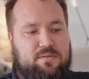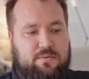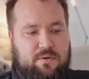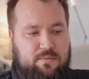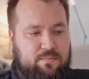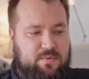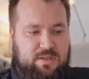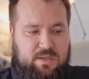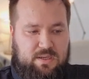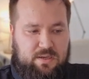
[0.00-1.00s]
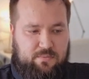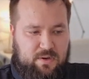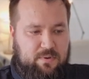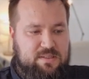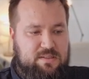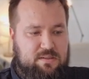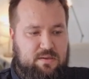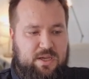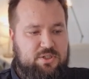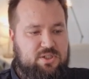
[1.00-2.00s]
the, requ the request
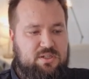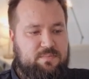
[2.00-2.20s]
H T T